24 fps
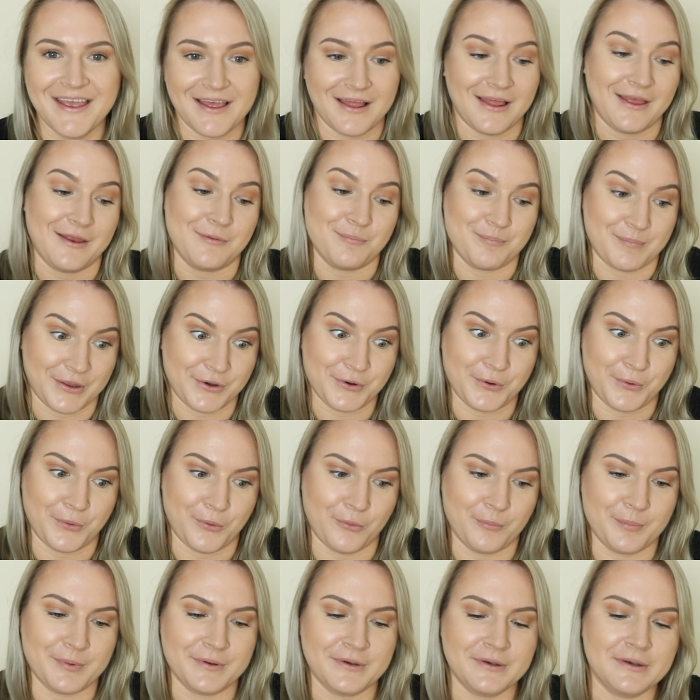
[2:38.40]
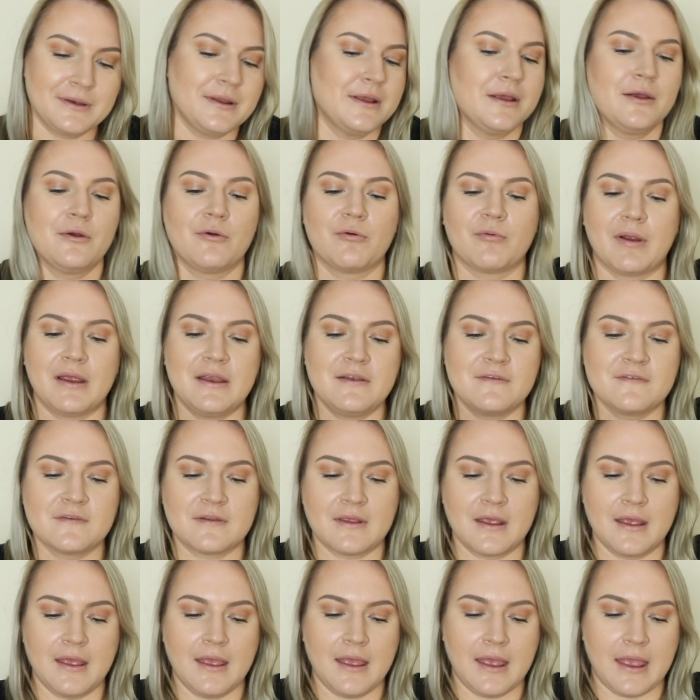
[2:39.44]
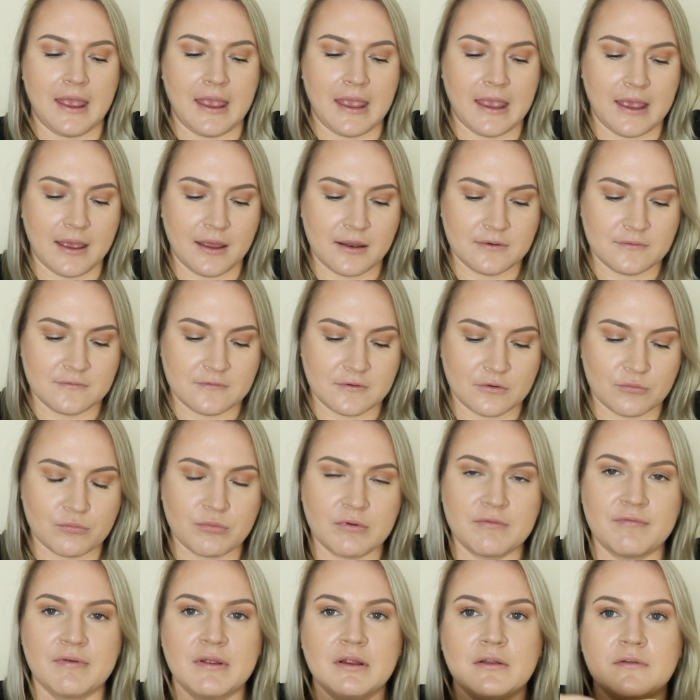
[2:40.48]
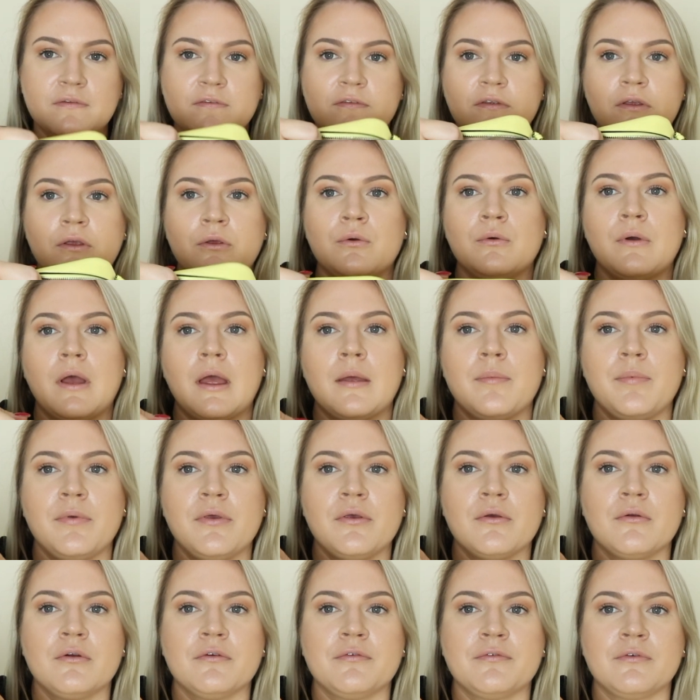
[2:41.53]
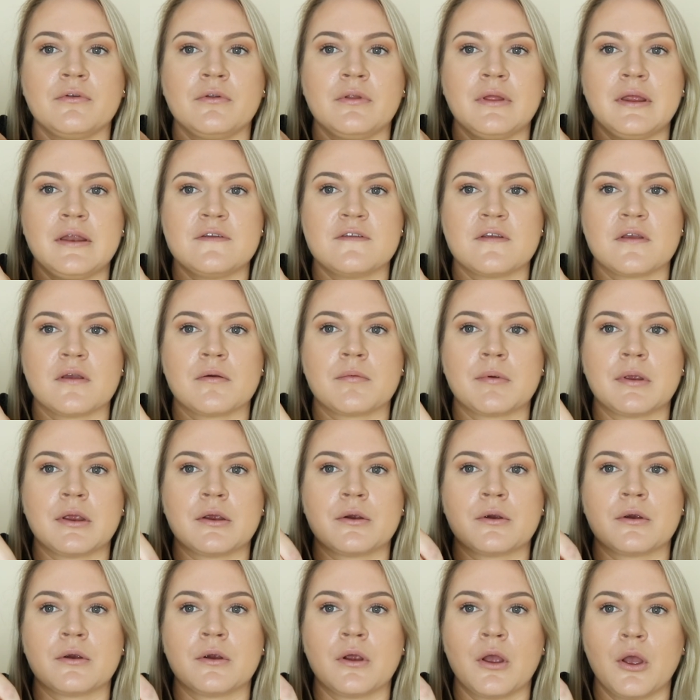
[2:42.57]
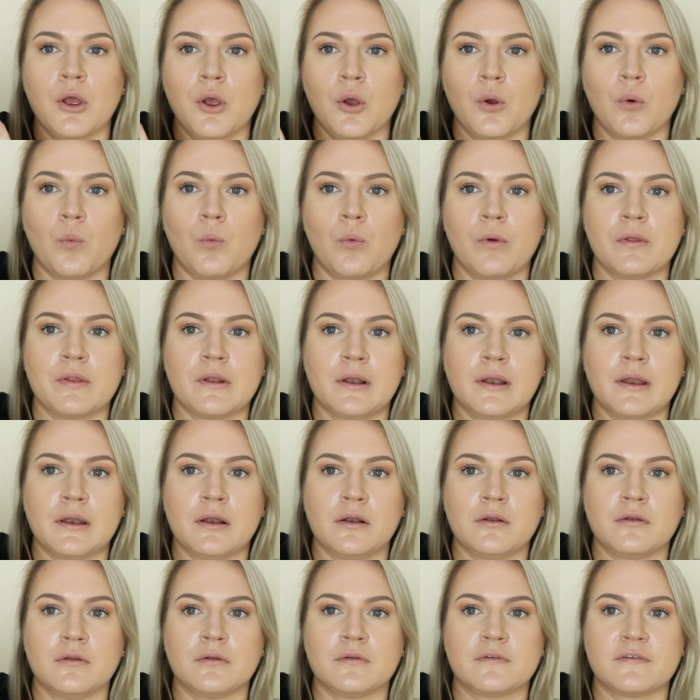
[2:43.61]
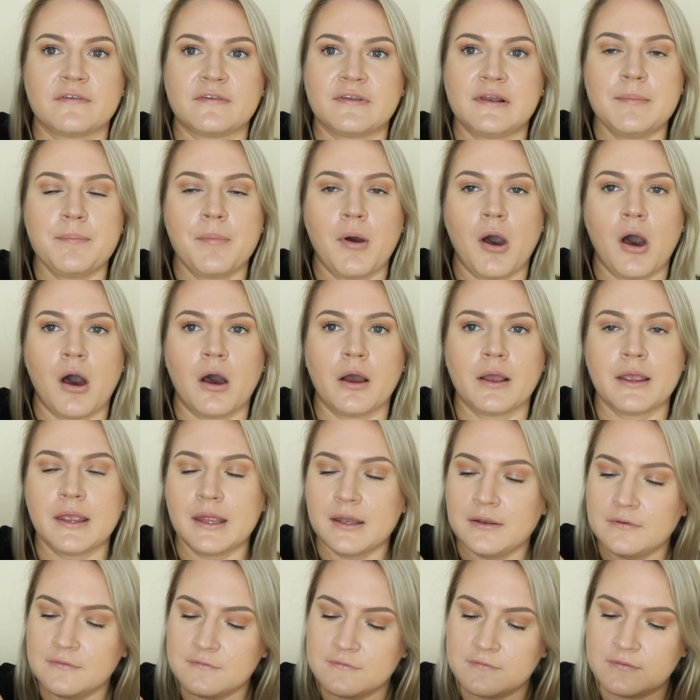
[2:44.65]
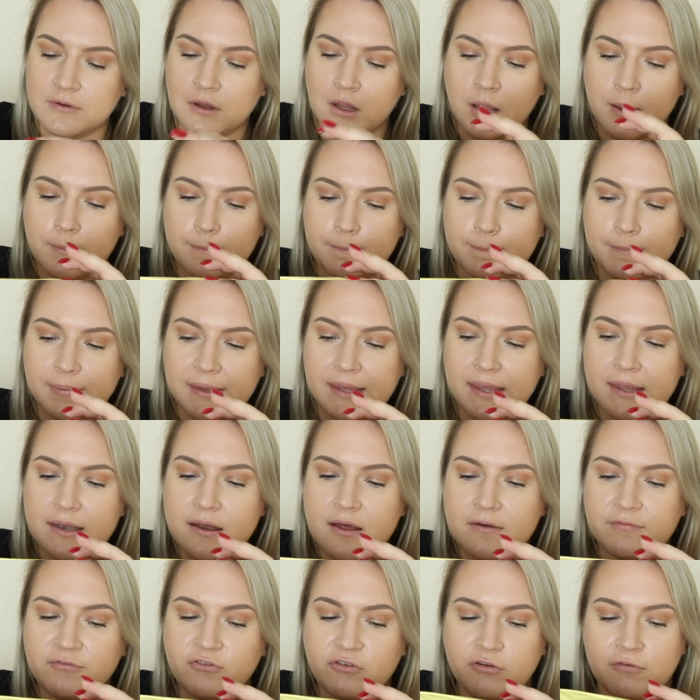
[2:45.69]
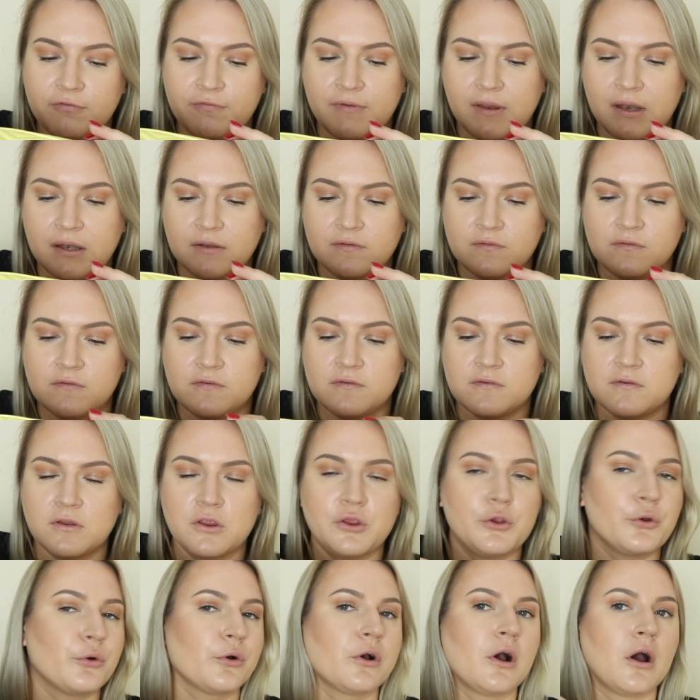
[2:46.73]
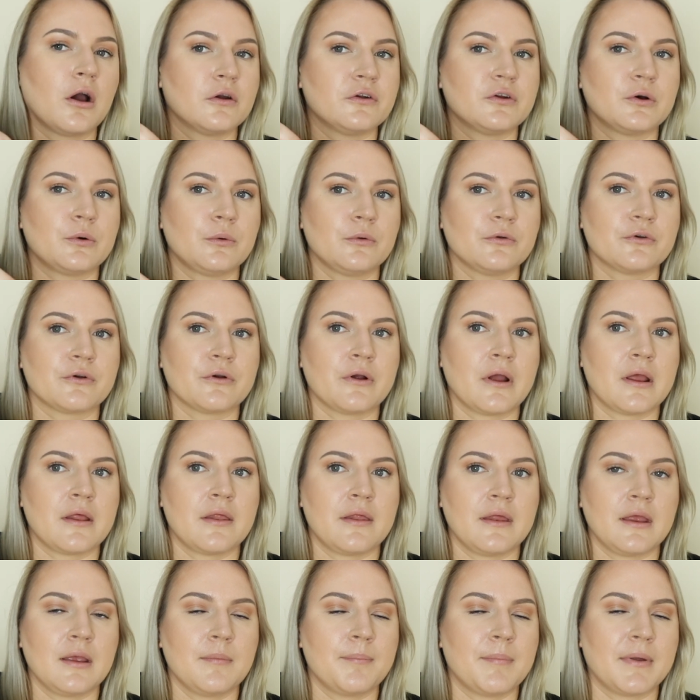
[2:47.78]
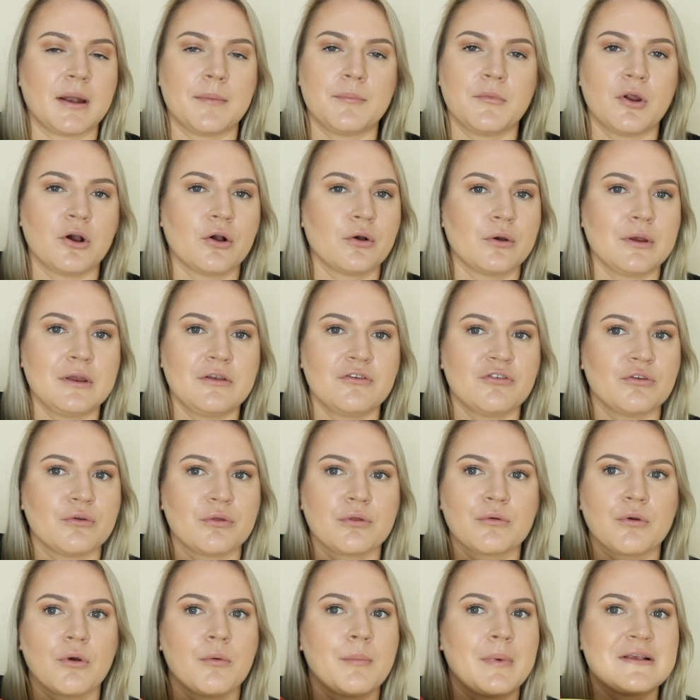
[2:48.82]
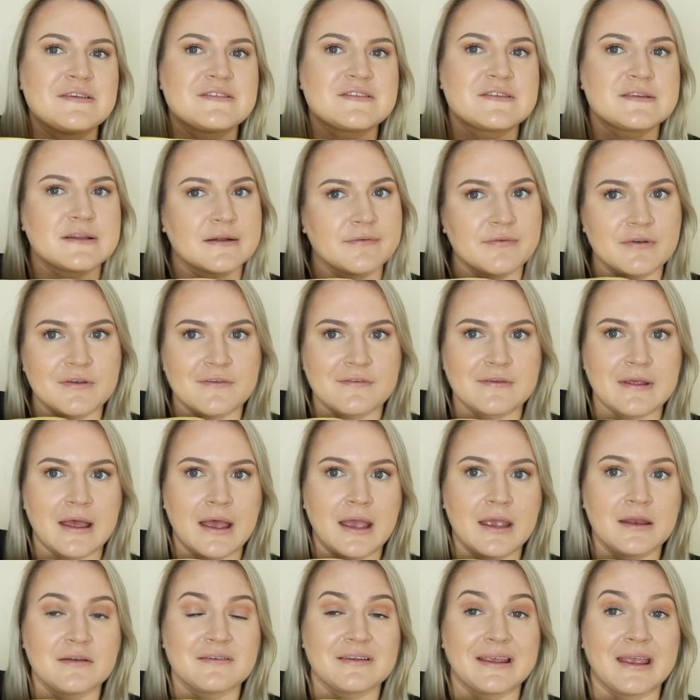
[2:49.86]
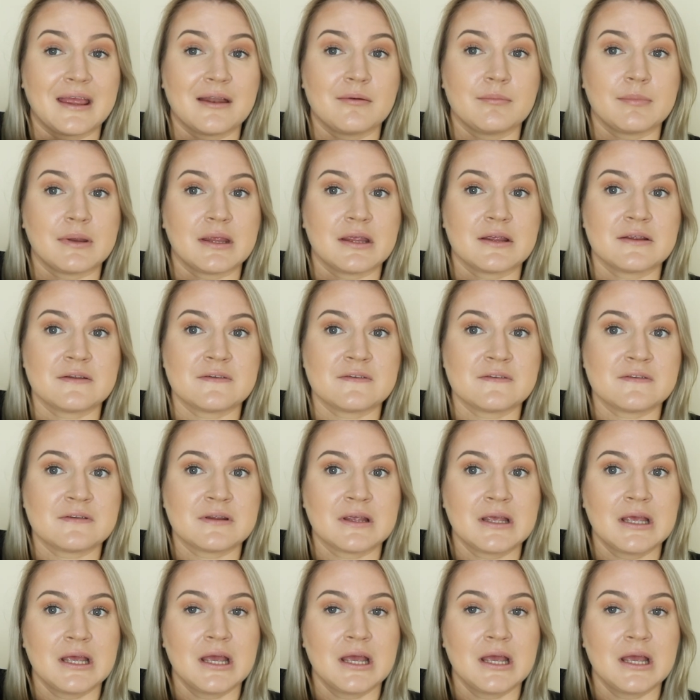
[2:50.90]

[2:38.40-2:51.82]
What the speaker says: It better open, right? And reveals you a beautiful interior with a little slip pocket, big enough to fit your card holder, I think, but I'm not going to throw my stuff inside again because